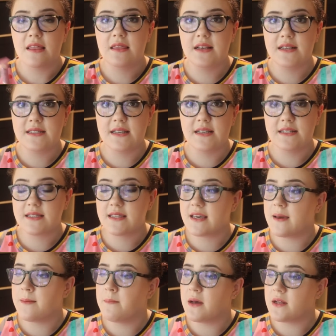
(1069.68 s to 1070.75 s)
This is
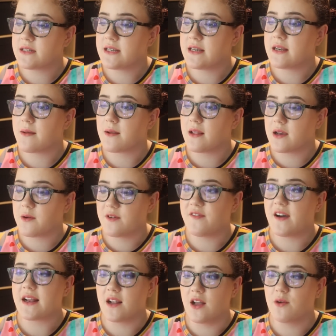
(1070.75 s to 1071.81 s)
the Melted
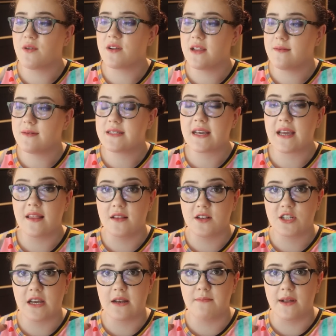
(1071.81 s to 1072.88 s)
Liquefied Longwear Lipstick in the
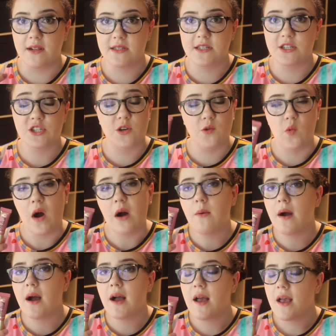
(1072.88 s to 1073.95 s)
shade Melted
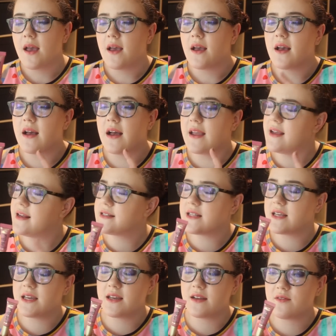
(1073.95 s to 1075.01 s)
Chihuahua.
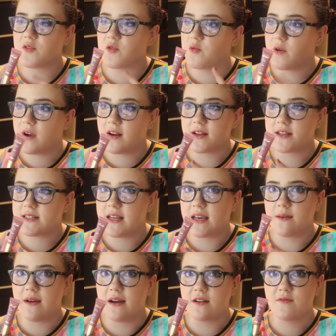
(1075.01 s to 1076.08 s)
Easily the weirdest
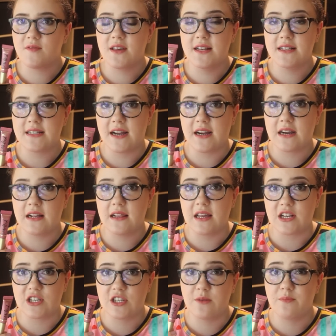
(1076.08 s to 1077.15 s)
name out of the entire
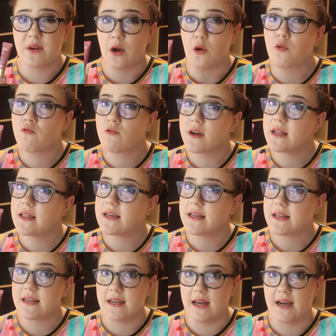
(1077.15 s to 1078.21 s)
collection, but a
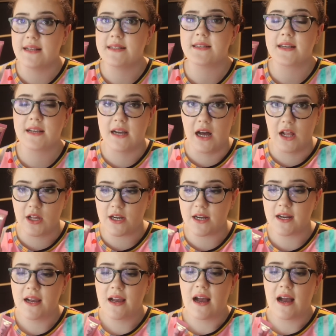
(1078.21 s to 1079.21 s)
really nice color.